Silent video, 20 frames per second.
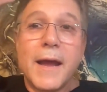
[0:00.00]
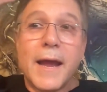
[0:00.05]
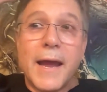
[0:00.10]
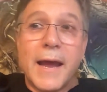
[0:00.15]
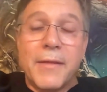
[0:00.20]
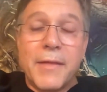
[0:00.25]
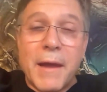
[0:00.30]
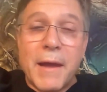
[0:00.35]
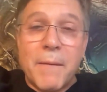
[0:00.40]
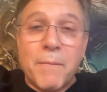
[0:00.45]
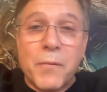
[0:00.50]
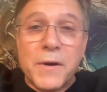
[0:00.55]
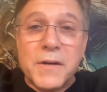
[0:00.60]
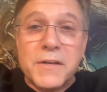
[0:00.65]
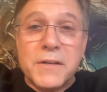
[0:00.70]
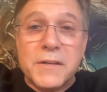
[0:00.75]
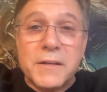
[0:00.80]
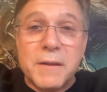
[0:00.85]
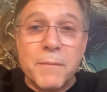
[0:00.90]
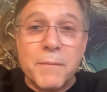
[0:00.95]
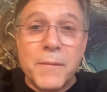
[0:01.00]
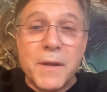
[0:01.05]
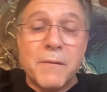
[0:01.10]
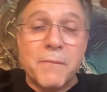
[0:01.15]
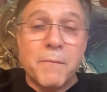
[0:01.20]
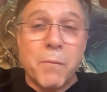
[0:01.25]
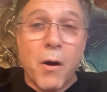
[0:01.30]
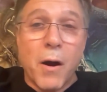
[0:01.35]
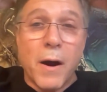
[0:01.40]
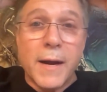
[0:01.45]
and that bridge is the
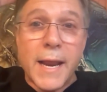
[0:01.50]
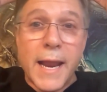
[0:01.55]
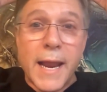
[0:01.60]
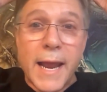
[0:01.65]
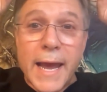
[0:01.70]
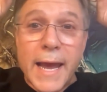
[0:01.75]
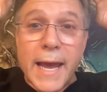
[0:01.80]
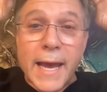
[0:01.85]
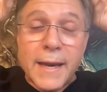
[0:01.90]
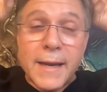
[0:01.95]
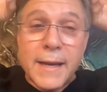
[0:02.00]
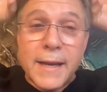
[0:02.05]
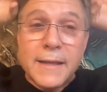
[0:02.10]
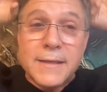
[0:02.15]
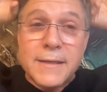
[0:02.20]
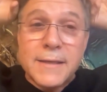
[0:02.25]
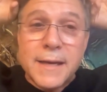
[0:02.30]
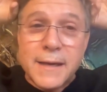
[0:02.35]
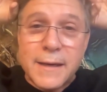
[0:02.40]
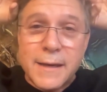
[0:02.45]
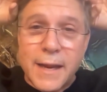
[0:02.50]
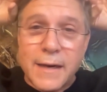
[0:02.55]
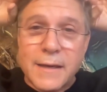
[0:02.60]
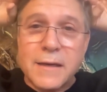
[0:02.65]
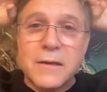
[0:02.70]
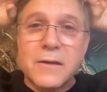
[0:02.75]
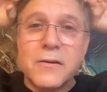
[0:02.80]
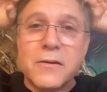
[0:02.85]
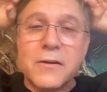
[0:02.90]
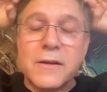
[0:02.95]
mid part, and it's
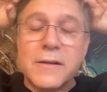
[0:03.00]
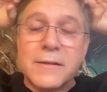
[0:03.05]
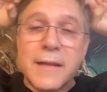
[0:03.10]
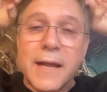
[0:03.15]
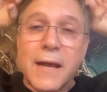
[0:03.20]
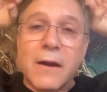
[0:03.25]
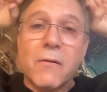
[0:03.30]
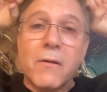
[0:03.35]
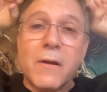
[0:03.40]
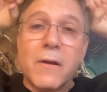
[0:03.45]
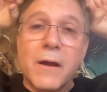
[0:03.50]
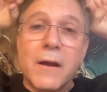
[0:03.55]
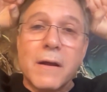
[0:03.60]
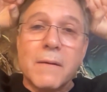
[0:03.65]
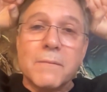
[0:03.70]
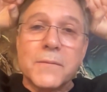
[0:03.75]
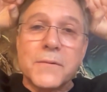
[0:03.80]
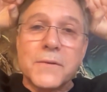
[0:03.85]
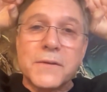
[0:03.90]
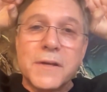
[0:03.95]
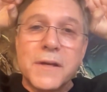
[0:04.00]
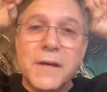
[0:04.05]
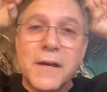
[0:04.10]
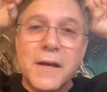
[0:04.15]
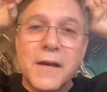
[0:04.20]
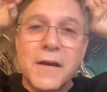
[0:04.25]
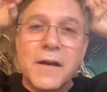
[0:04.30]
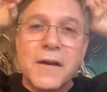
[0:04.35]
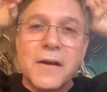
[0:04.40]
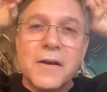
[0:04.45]
connected to these lateral humps.
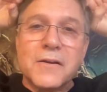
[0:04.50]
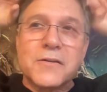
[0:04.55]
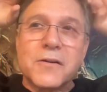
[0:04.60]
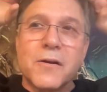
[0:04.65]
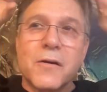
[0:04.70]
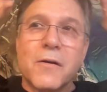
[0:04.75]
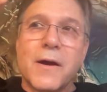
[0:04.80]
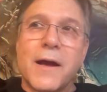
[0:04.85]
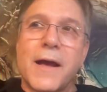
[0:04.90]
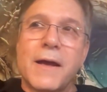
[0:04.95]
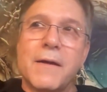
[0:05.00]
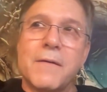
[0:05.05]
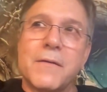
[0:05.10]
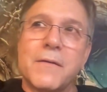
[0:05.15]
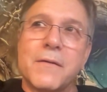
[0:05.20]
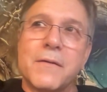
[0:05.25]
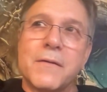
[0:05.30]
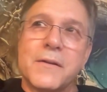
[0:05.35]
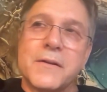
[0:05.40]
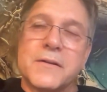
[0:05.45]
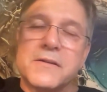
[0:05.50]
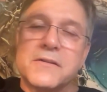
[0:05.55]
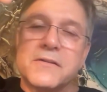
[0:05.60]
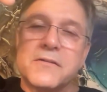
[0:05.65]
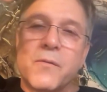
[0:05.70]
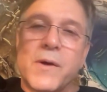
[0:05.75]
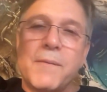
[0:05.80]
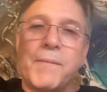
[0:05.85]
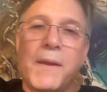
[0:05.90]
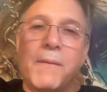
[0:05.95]
So this is
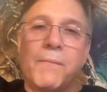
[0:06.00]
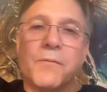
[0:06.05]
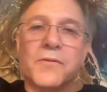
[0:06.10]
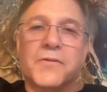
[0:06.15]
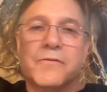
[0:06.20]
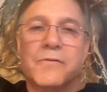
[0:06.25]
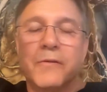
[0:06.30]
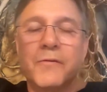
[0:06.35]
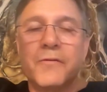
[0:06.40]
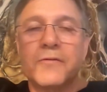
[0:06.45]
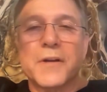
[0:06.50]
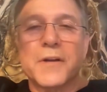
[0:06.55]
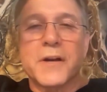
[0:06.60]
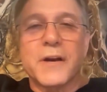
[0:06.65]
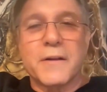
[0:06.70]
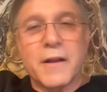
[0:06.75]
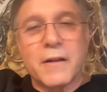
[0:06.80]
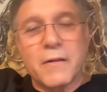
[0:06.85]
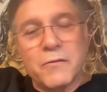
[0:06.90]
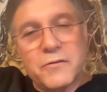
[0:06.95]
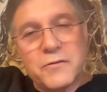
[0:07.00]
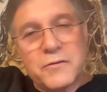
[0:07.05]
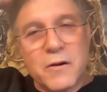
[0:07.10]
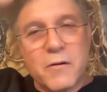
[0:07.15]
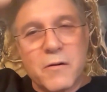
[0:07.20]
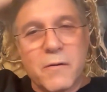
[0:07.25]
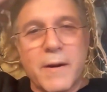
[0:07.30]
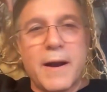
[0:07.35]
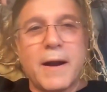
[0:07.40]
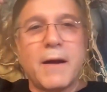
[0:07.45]
the way people lose their hair. They lose the
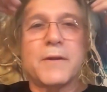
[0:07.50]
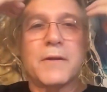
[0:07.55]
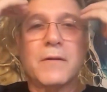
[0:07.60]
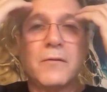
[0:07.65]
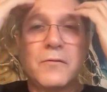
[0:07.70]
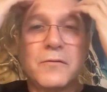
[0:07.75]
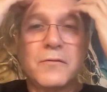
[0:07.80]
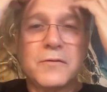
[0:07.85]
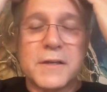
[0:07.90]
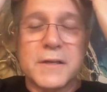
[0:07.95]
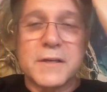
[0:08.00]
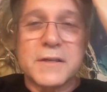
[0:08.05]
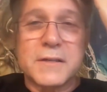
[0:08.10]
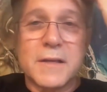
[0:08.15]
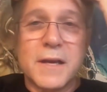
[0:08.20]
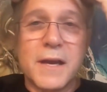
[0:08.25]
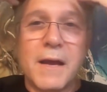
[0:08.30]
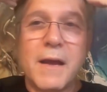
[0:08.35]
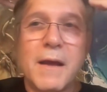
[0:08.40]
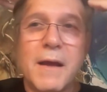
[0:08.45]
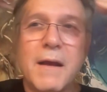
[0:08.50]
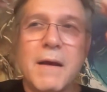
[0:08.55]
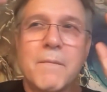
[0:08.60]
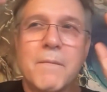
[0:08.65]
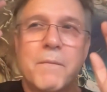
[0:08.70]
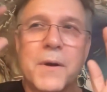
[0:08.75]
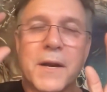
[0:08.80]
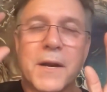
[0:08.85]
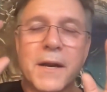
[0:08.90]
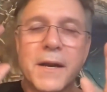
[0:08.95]
crown, they lose this,
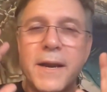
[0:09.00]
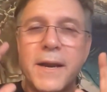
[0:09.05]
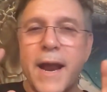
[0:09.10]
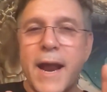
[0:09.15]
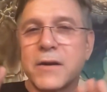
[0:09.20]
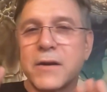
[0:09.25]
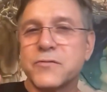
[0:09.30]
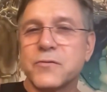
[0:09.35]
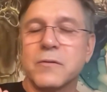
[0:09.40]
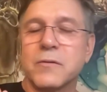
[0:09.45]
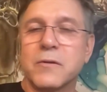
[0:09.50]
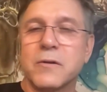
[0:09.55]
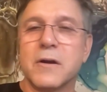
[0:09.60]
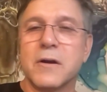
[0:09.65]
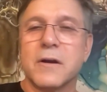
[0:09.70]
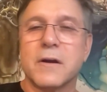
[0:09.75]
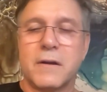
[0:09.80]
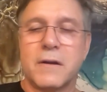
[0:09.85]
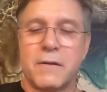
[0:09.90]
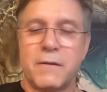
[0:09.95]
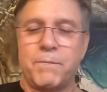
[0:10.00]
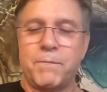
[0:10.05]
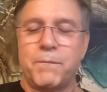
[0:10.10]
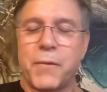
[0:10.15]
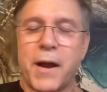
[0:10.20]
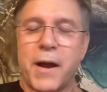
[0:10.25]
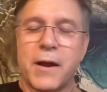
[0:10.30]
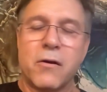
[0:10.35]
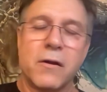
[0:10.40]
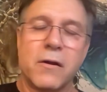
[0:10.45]
but a natural look,
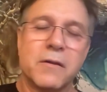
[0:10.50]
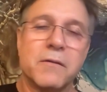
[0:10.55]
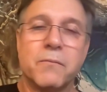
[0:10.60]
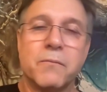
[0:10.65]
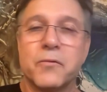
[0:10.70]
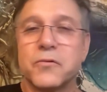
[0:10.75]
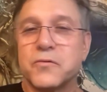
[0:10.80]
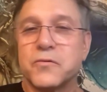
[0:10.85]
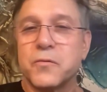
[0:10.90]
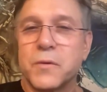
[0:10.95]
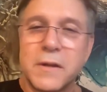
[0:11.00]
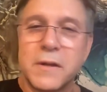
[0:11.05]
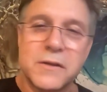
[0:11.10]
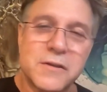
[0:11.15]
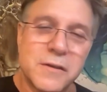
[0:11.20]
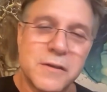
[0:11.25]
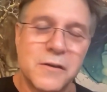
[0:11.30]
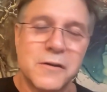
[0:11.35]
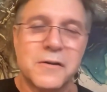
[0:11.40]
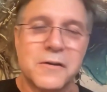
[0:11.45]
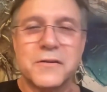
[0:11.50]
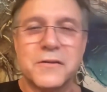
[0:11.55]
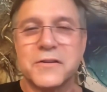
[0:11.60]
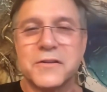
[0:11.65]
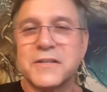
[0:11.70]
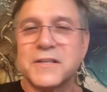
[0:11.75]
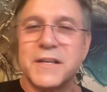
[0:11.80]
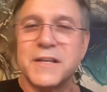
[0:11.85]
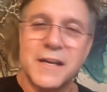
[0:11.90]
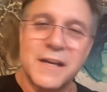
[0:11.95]
I call it the Bruce Willis look, the
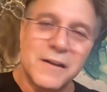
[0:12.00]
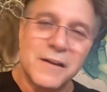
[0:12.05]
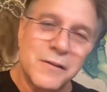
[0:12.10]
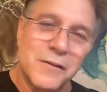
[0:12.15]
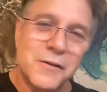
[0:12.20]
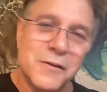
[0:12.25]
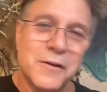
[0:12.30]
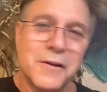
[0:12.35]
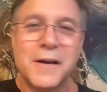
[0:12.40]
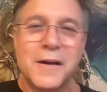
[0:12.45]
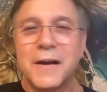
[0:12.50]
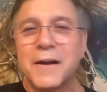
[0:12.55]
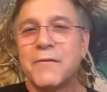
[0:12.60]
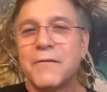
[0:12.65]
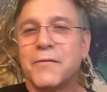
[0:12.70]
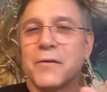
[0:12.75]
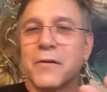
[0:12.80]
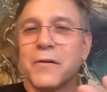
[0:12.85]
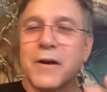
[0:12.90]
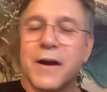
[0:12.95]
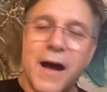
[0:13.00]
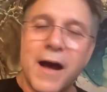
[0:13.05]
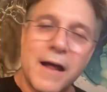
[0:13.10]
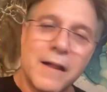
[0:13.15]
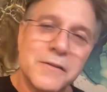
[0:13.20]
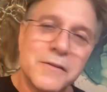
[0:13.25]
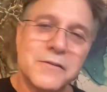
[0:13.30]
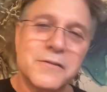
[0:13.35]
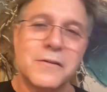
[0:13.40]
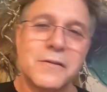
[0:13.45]
Sting look, Phil
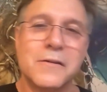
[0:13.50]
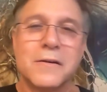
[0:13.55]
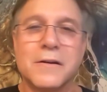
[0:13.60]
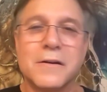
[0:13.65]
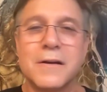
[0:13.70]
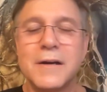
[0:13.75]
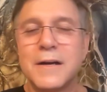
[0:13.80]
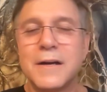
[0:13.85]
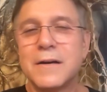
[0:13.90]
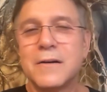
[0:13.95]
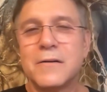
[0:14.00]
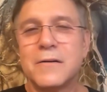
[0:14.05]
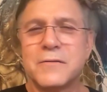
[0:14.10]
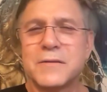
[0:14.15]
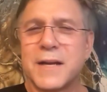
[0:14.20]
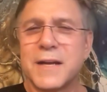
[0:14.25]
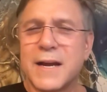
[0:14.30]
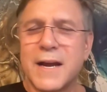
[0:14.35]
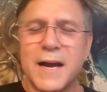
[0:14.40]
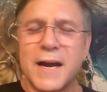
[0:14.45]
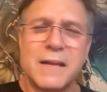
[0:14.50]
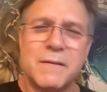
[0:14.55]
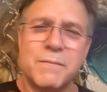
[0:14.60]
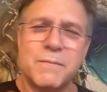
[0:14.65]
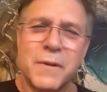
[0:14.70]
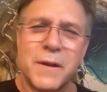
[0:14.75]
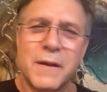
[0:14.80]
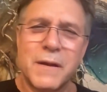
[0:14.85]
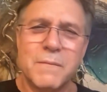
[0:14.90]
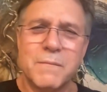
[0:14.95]
Collins look. Who's that guy that
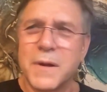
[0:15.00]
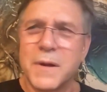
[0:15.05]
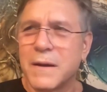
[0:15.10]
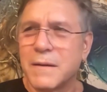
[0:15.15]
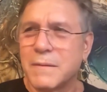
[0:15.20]
played